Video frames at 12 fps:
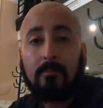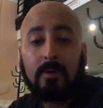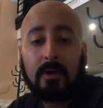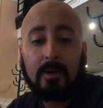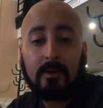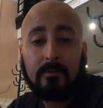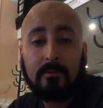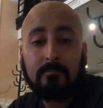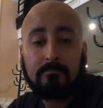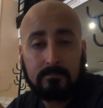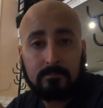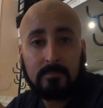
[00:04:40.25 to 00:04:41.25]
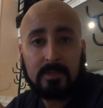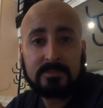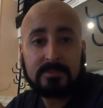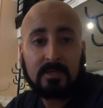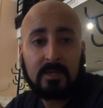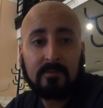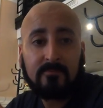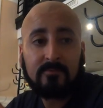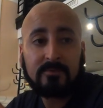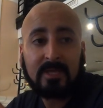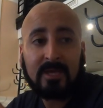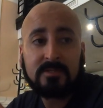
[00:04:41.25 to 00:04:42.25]
but let's see how the food
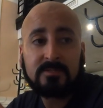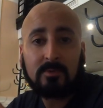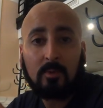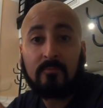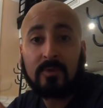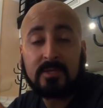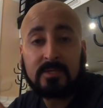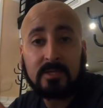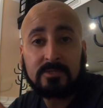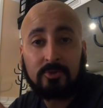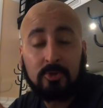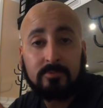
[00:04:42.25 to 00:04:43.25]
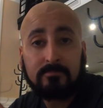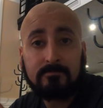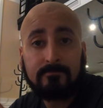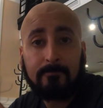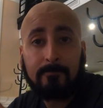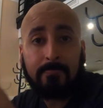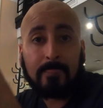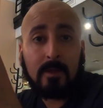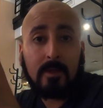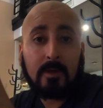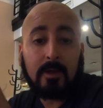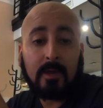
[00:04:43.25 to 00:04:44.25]
tastes hopefully it tastes good
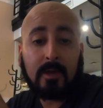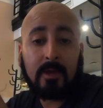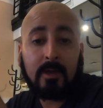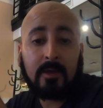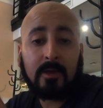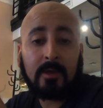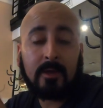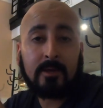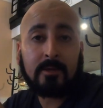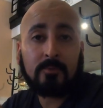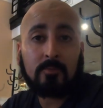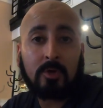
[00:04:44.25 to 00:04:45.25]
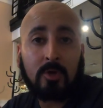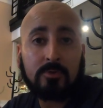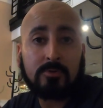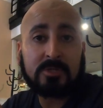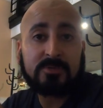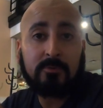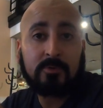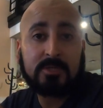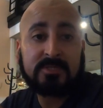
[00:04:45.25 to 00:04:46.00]
and we'll go explore the